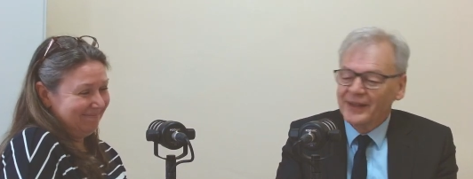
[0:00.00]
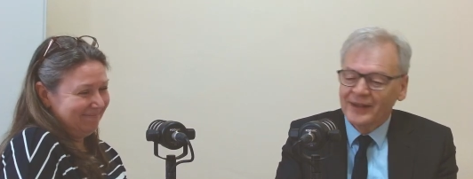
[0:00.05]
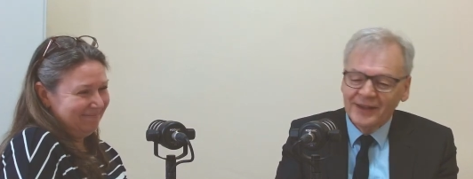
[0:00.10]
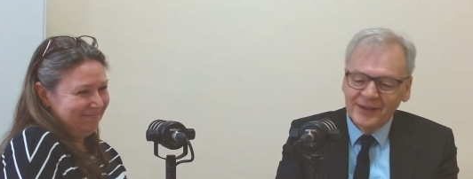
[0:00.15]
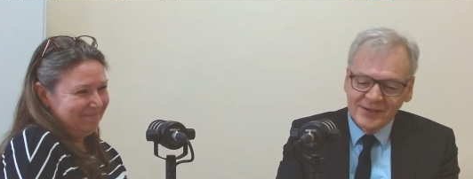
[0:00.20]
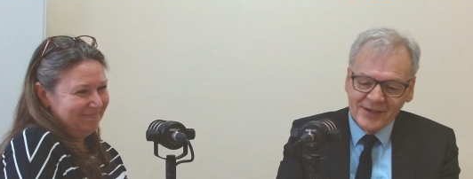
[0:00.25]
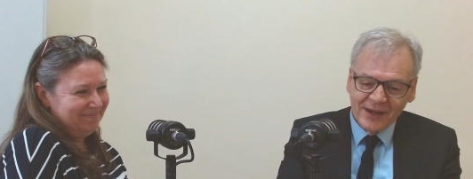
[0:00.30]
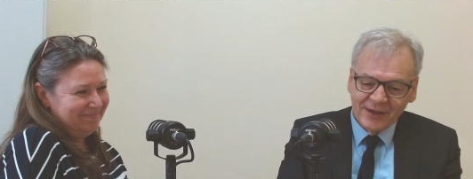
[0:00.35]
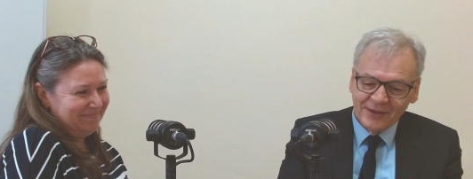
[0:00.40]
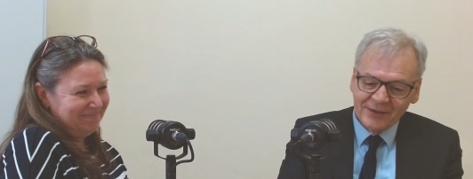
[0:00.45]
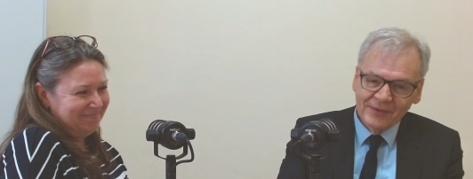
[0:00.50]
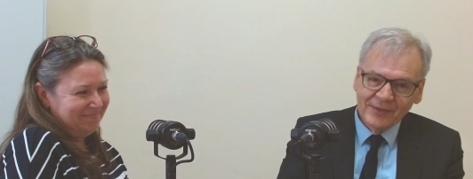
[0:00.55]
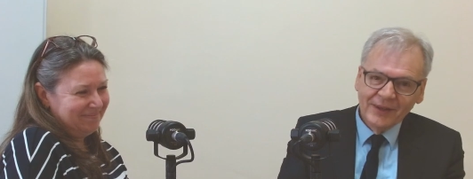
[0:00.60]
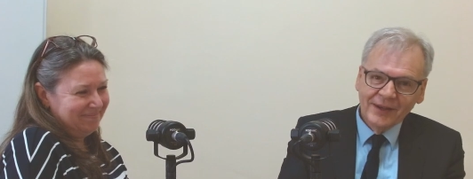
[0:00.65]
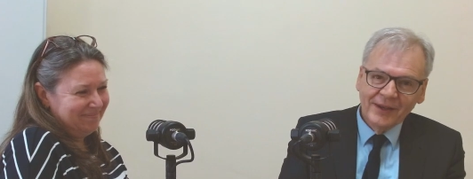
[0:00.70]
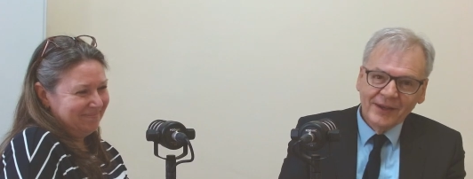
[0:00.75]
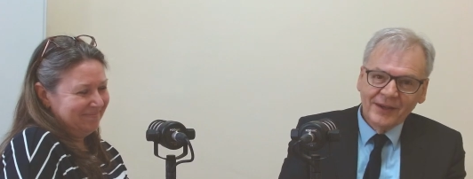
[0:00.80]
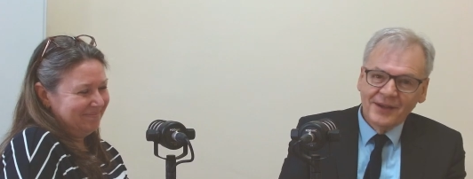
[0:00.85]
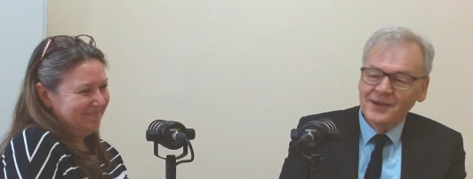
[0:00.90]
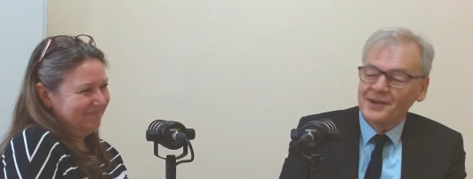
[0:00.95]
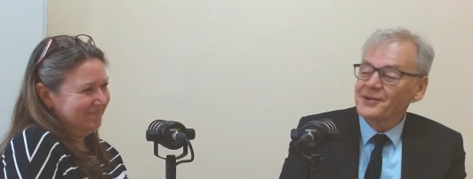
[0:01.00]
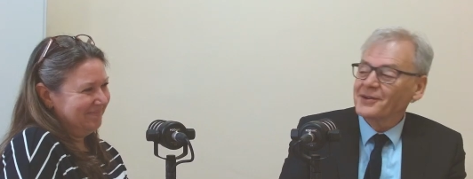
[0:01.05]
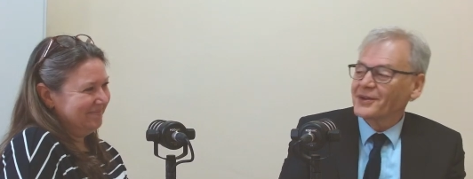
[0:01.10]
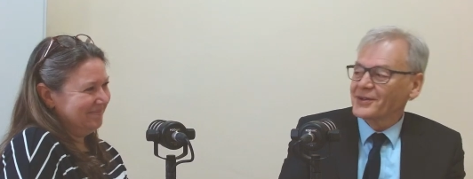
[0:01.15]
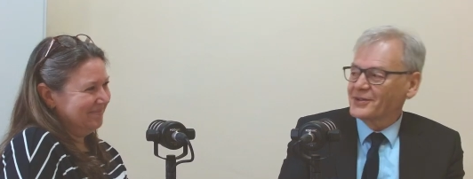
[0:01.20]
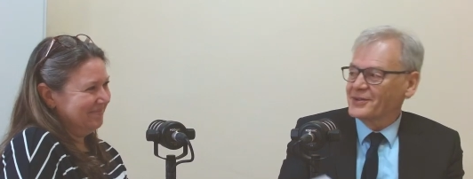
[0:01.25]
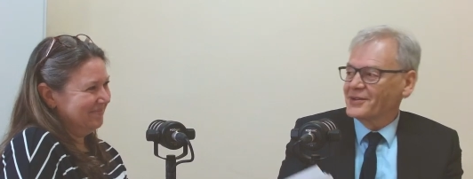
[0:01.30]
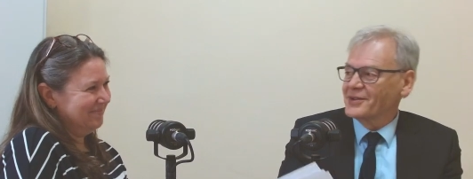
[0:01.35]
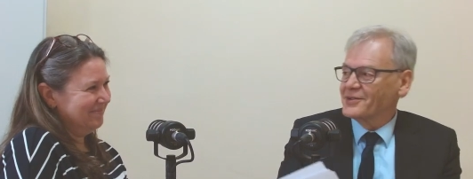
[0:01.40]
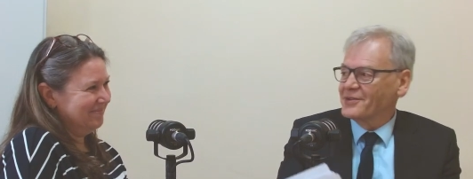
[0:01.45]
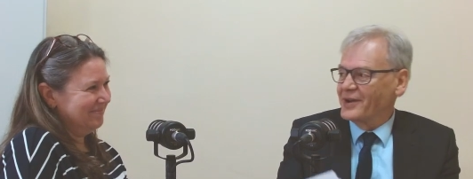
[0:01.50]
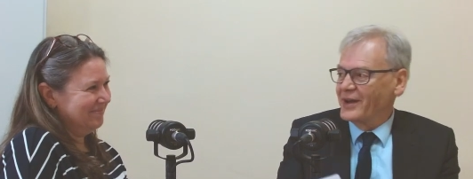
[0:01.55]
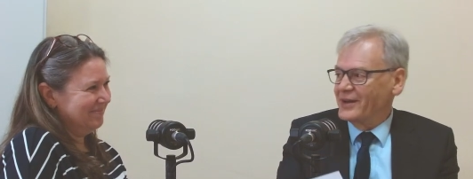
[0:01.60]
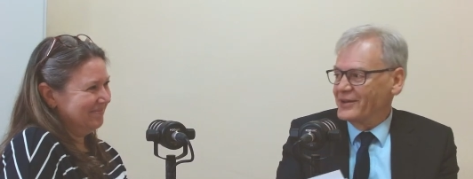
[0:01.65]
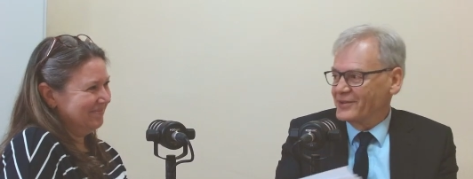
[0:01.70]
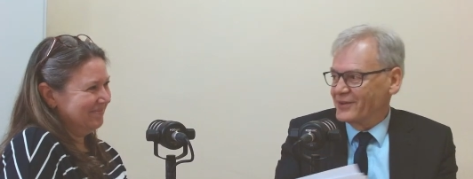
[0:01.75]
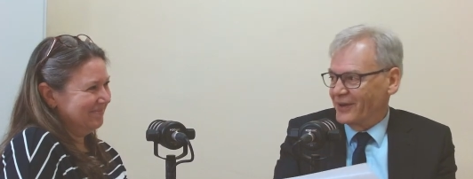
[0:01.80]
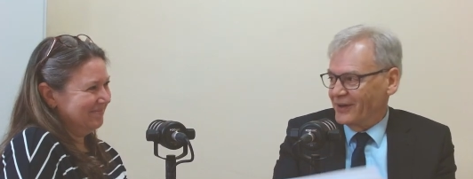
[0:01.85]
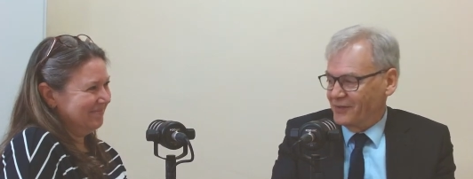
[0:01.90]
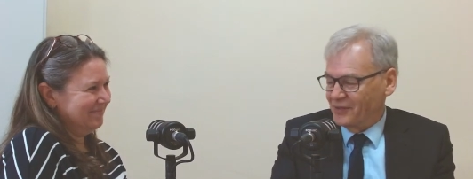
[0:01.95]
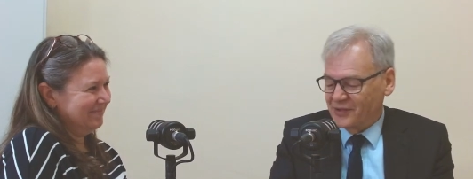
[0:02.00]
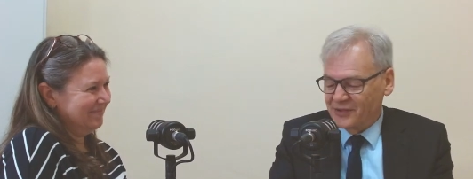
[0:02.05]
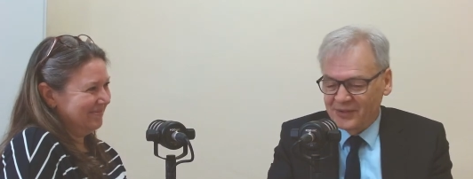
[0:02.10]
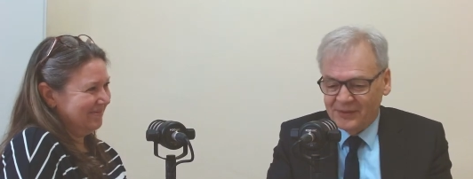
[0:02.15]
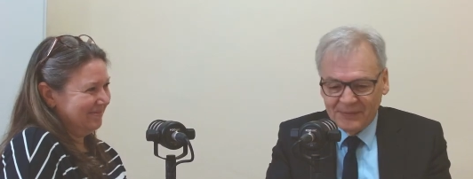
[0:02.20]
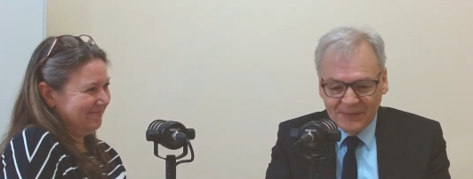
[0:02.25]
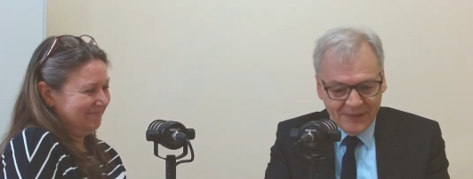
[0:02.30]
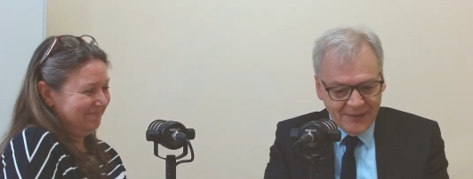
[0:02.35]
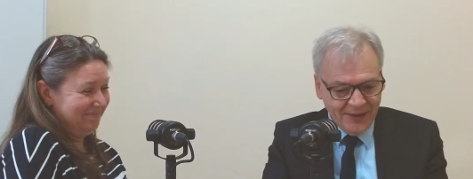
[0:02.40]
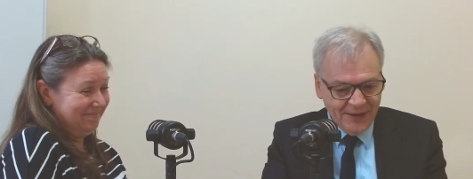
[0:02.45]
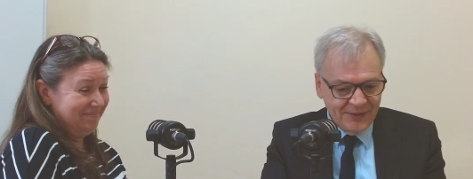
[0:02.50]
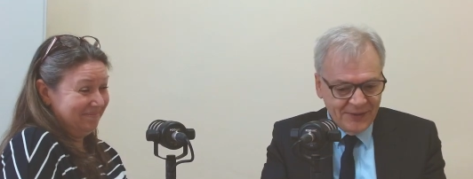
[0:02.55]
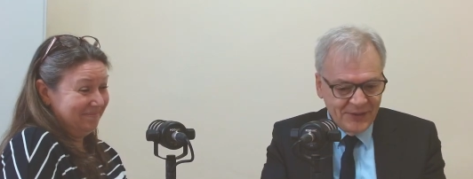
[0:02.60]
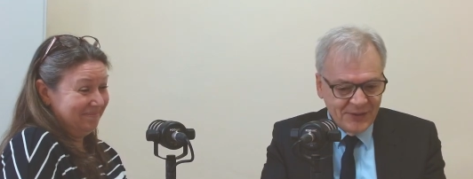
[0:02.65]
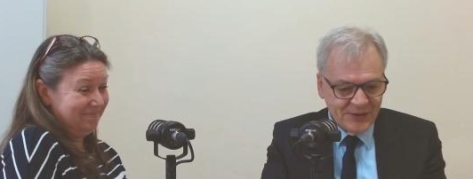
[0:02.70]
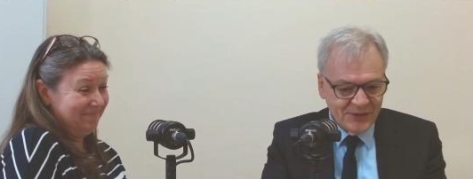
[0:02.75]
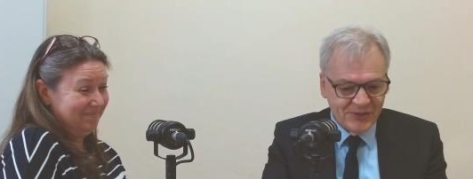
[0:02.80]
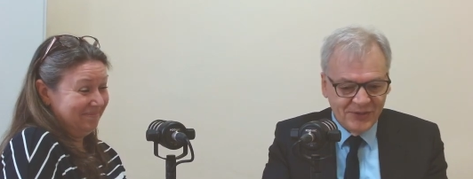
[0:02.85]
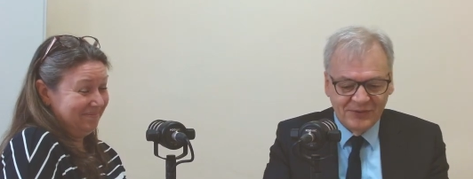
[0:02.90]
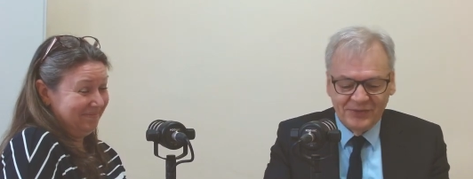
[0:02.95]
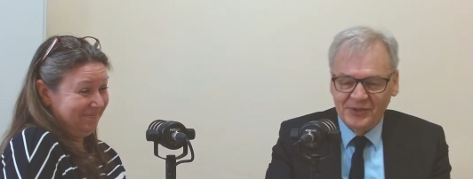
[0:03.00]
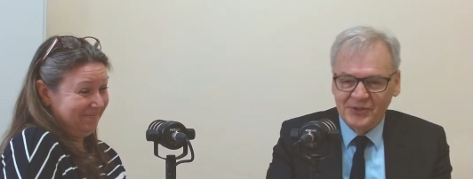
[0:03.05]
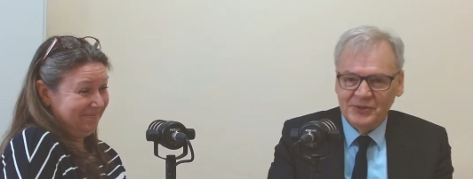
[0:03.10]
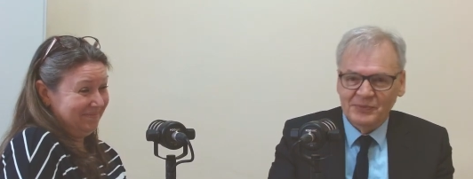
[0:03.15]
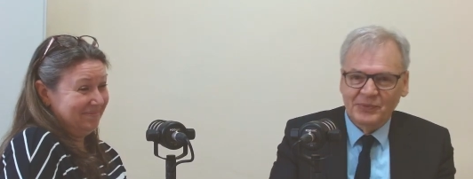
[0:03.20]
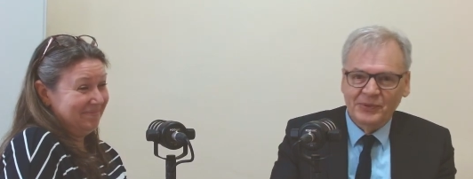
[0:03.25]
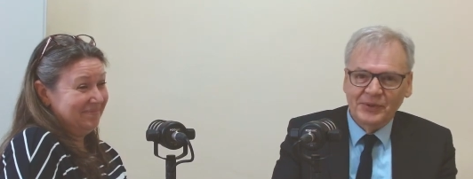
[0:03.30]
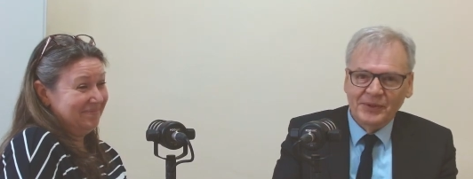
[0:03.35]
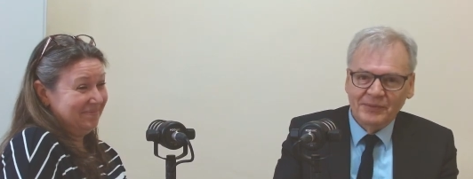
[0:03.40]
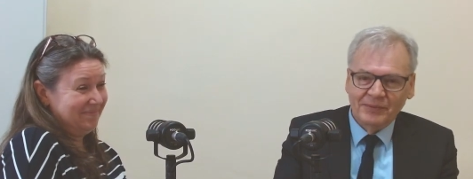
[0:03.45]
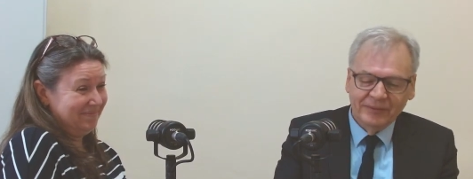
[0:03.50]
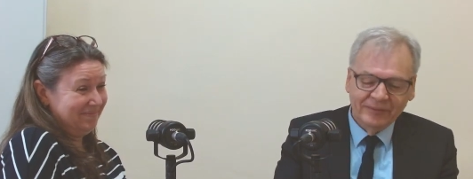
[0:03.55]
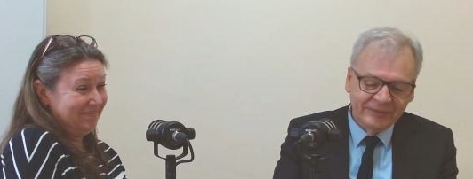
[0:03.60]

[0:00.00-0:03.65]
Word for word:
Speaker 1: So kudos to train drivers, mm. I think is the first point.